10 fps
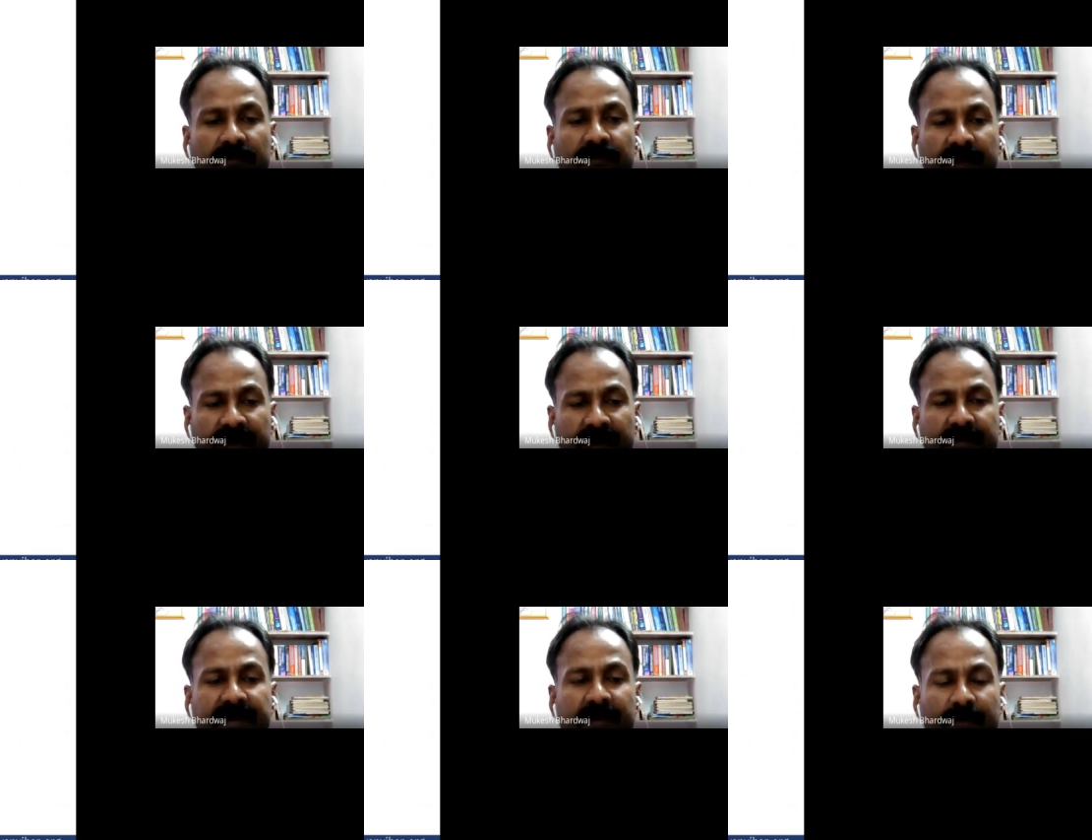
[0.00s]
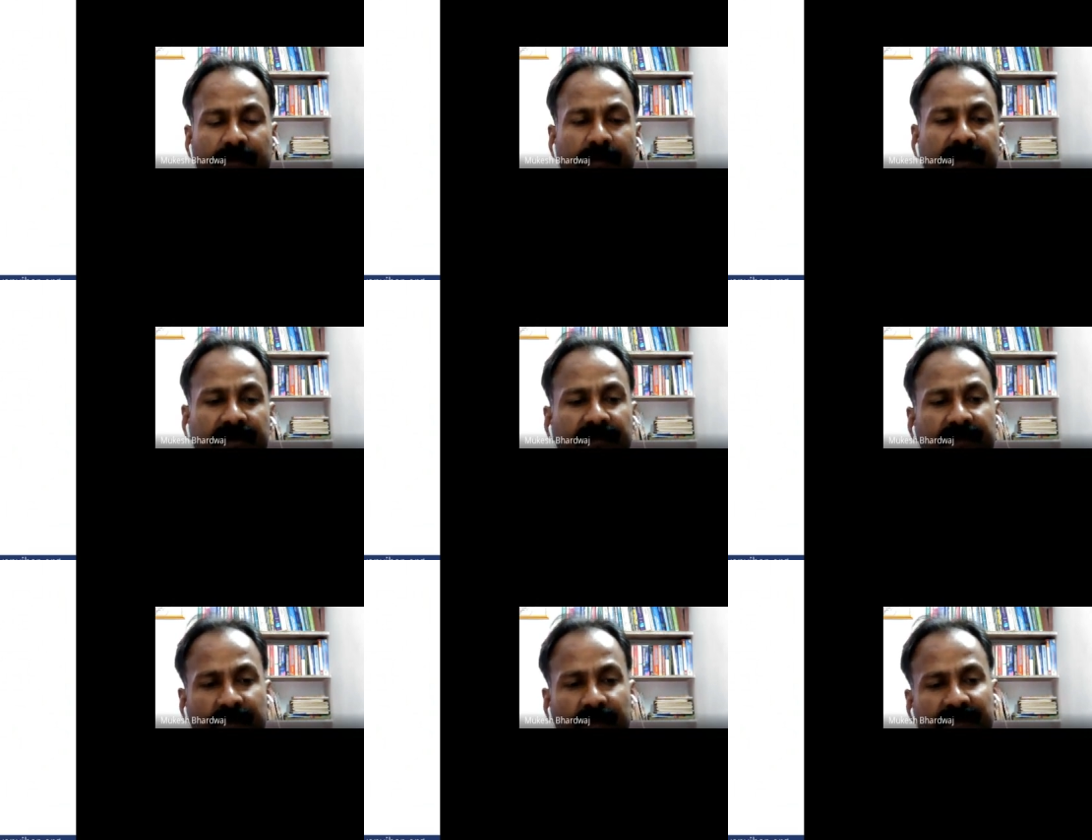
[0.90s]
fundamental property is the
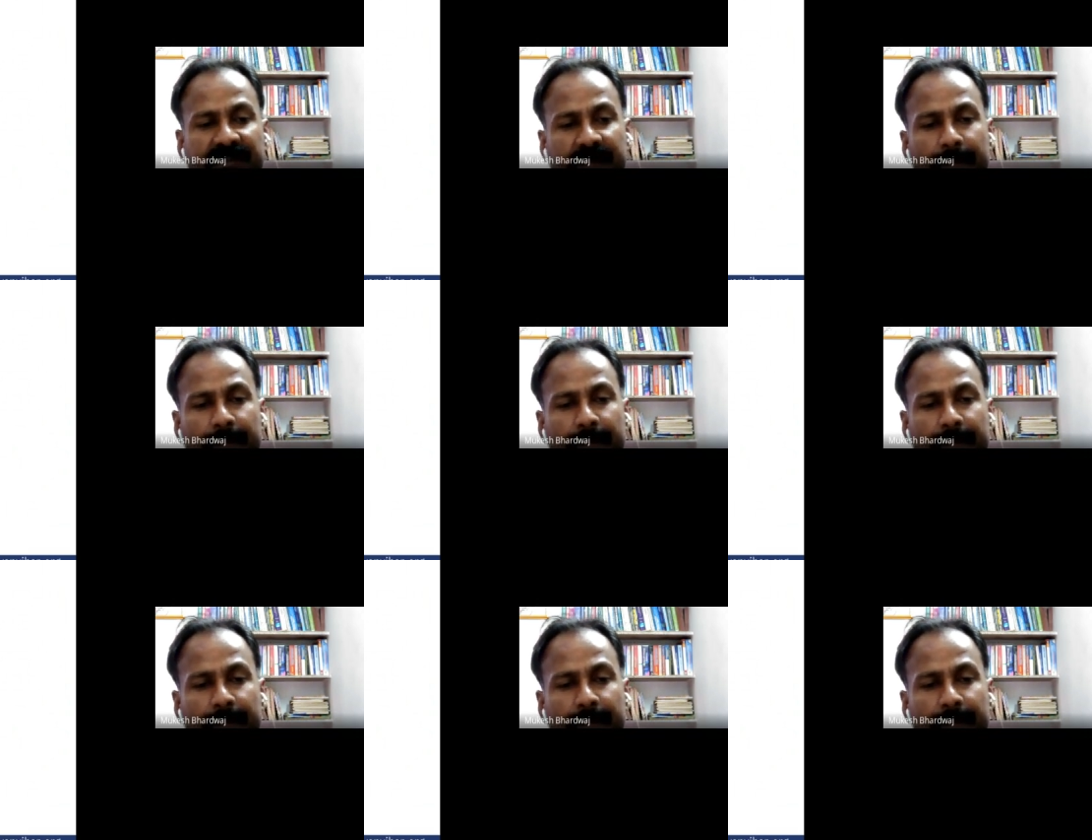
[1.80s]
frequency.